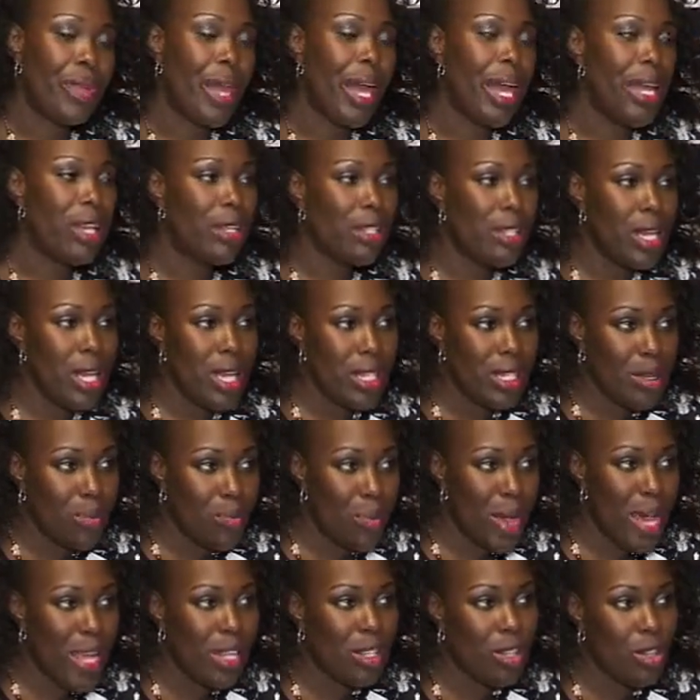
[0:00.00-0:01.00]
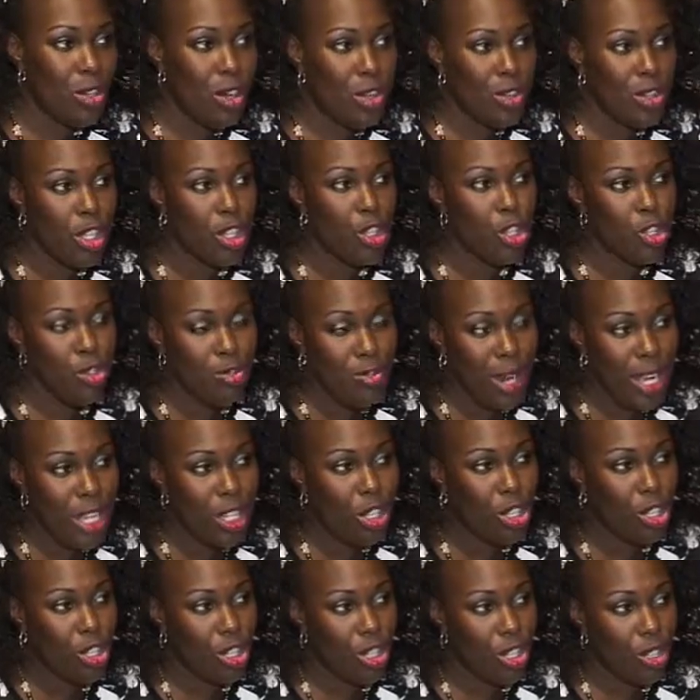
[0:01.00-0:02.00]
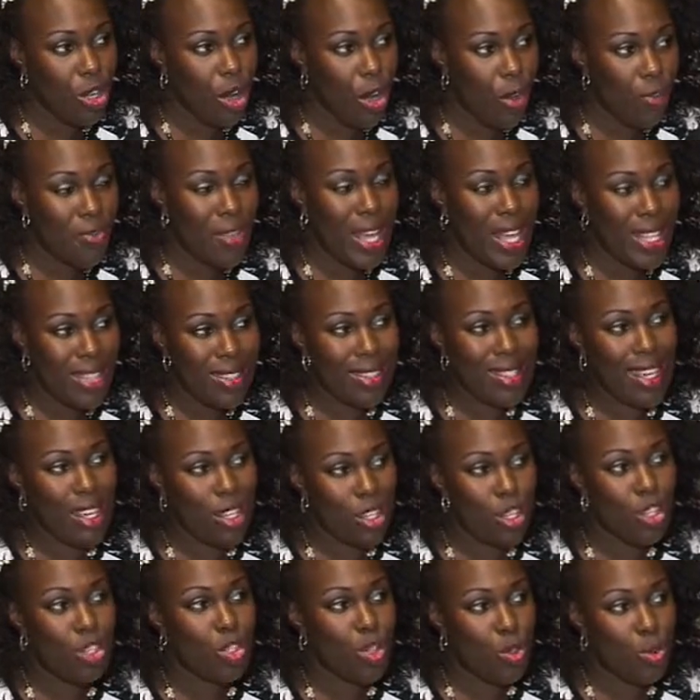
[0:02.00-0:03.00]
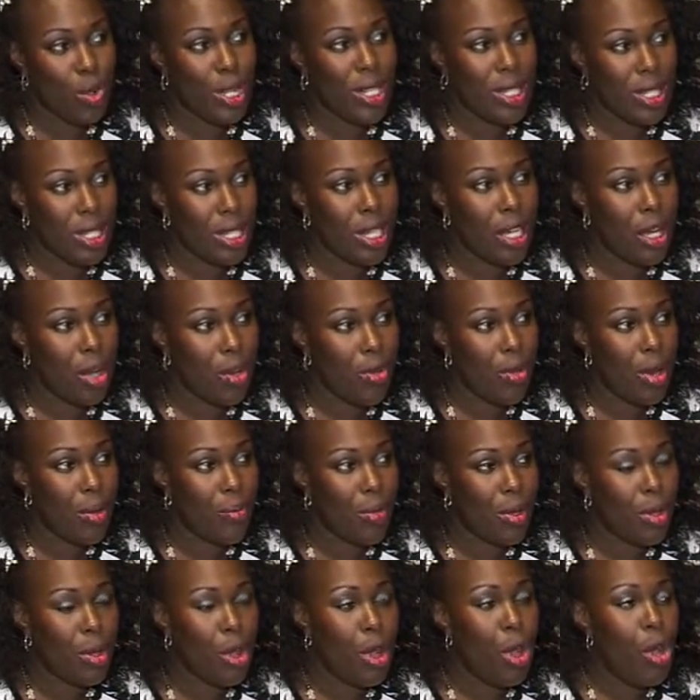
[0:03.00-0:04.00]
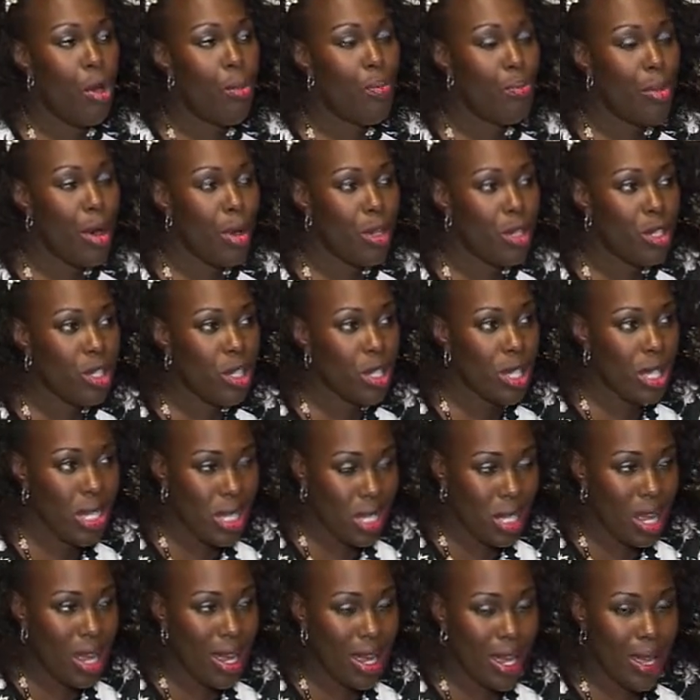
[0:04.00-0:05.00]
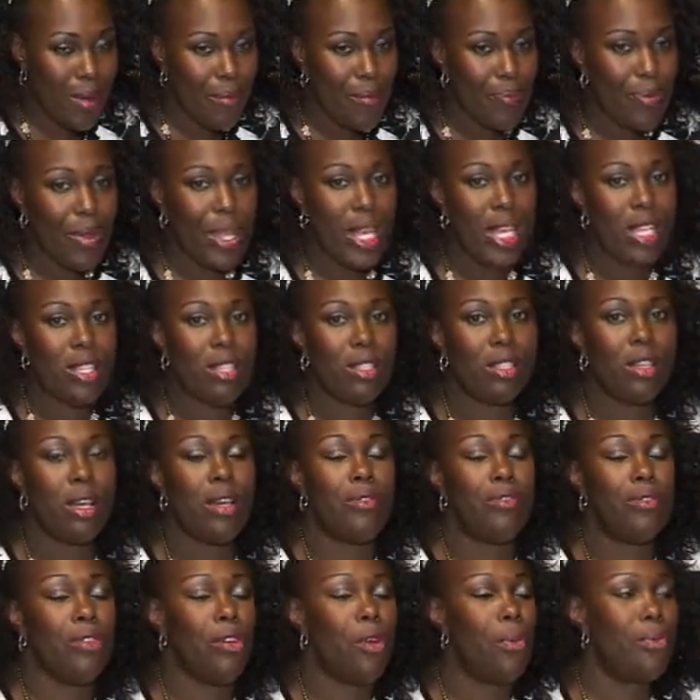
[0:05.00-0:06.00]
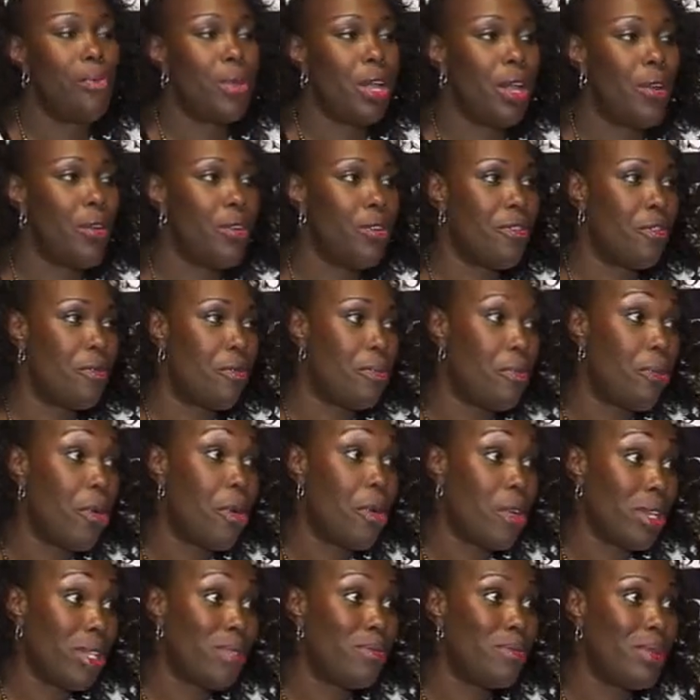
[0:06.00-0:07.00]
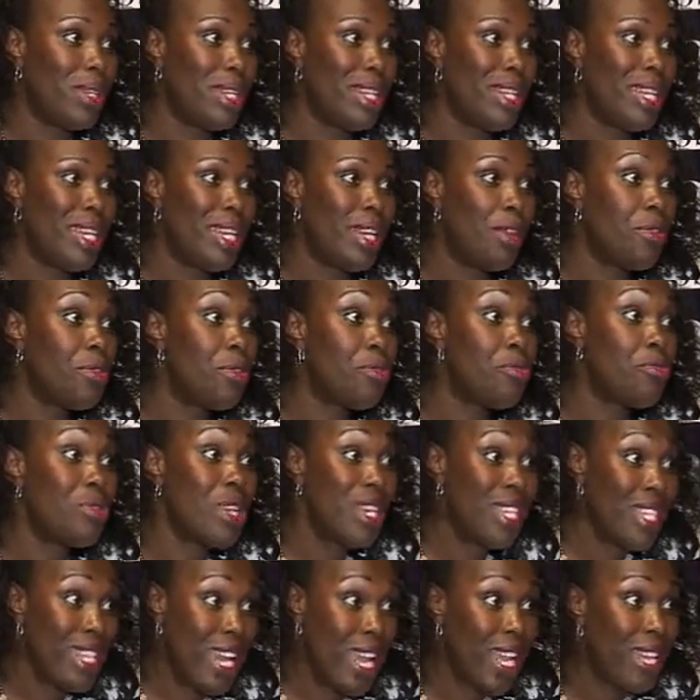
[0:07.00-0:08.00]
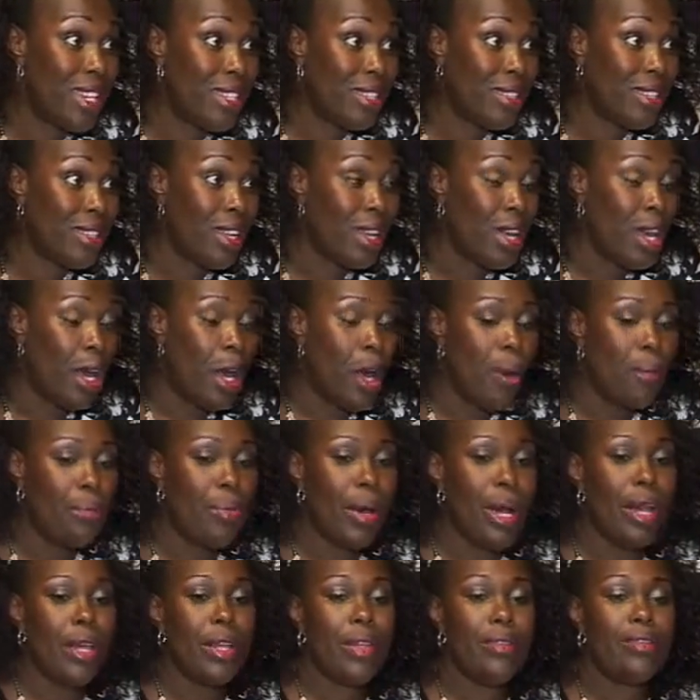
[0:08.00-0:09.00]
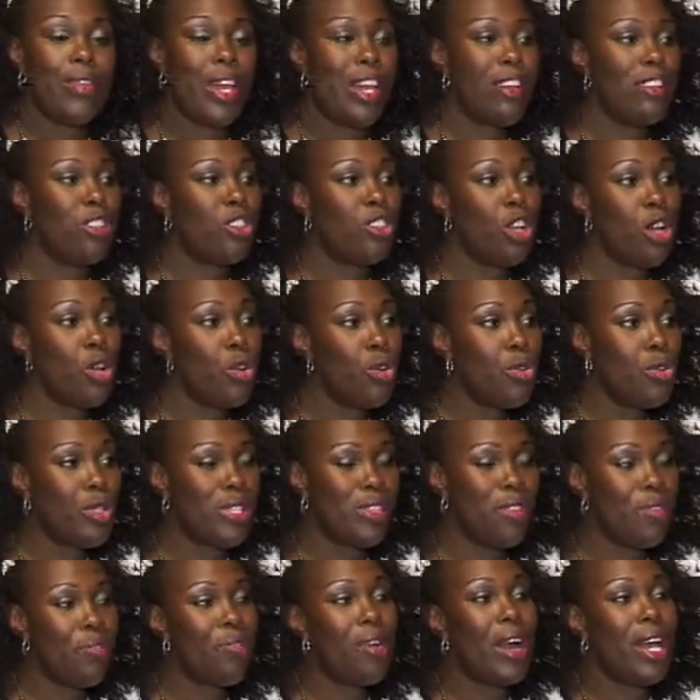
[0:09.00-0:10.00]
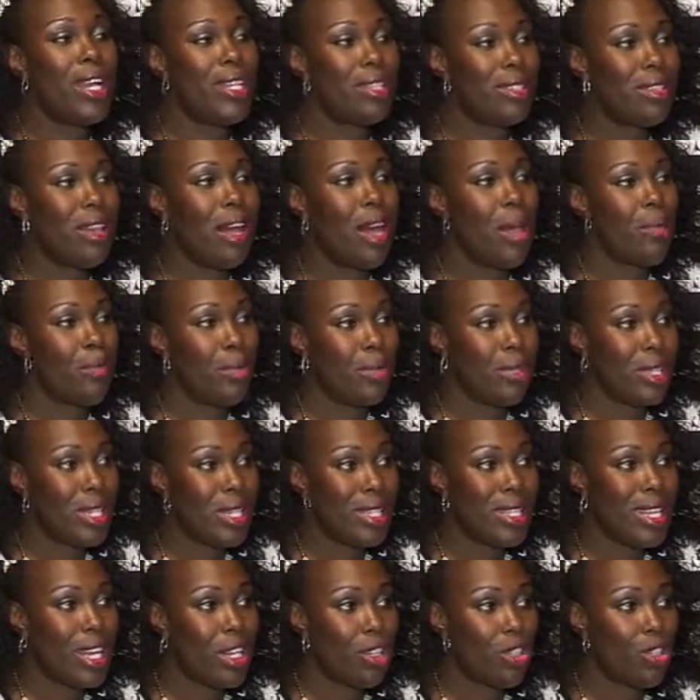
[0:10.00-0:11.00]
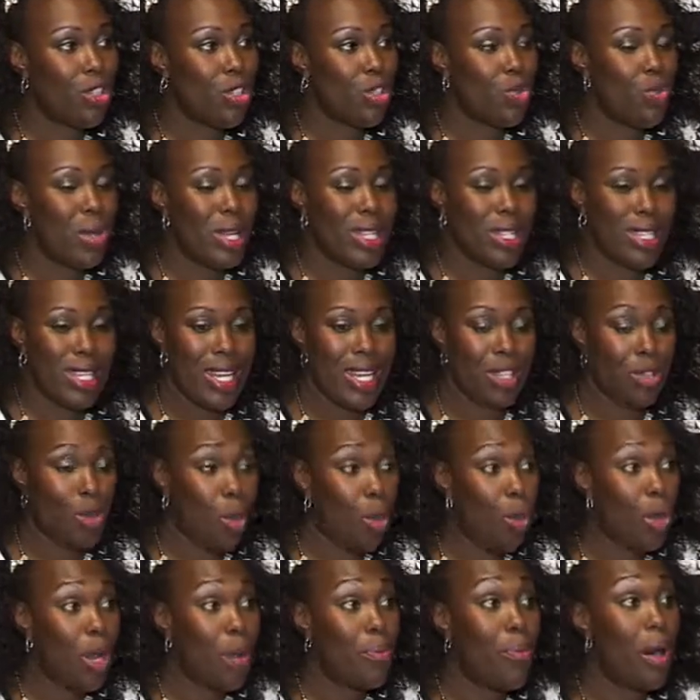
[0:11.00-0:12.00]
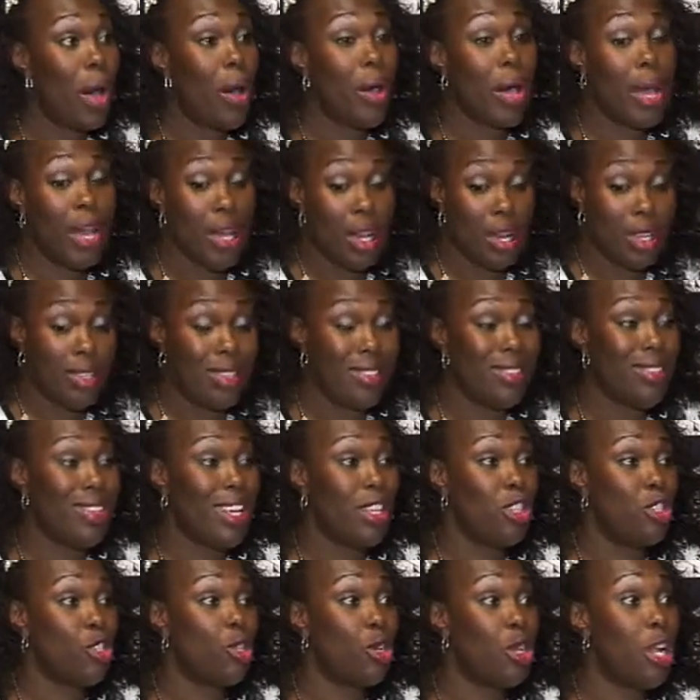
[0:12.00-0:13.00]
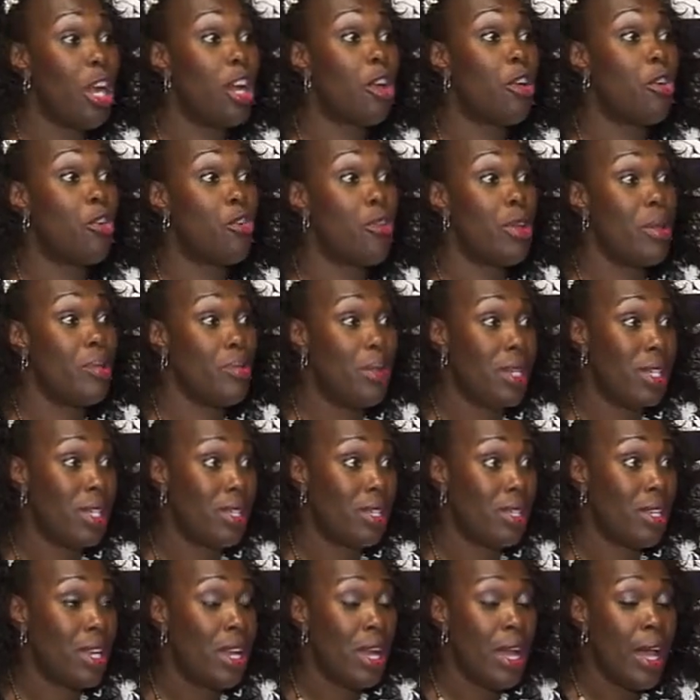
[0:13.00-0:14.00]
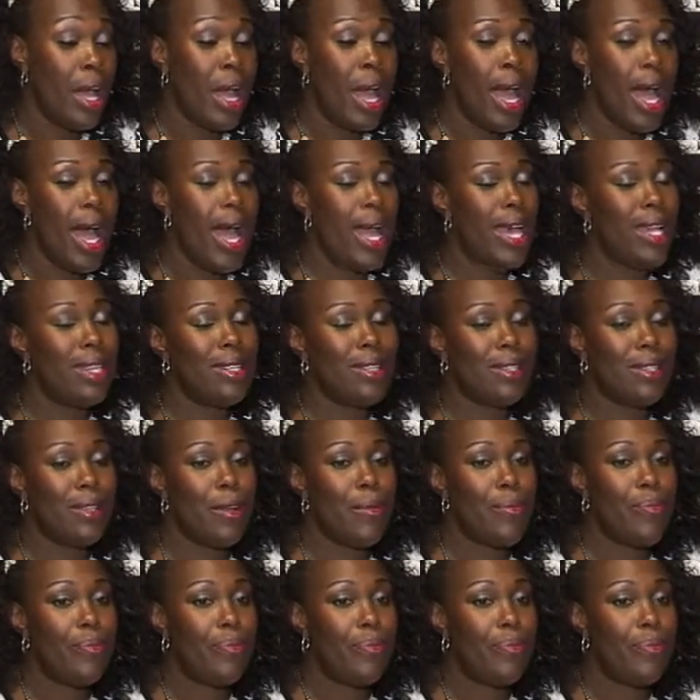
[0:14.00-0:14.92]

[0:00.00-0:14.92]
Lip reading: And it depends on the duration of that Section 20 agreement. Most of the time, it's for a period of approximately 3 days. But there is no defined time on the Section 20. It's all about a consensual agreement. And